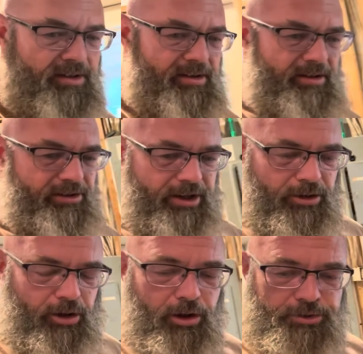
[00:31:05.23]
they are
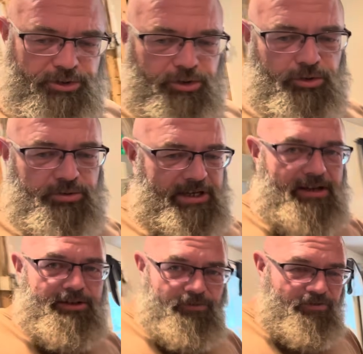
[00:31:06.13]
all screwed down
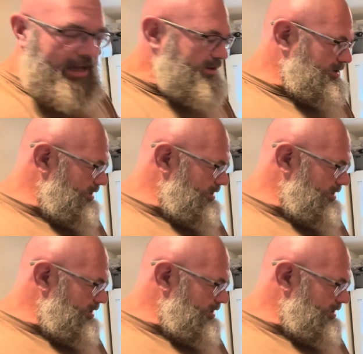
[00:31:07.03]
and fastened.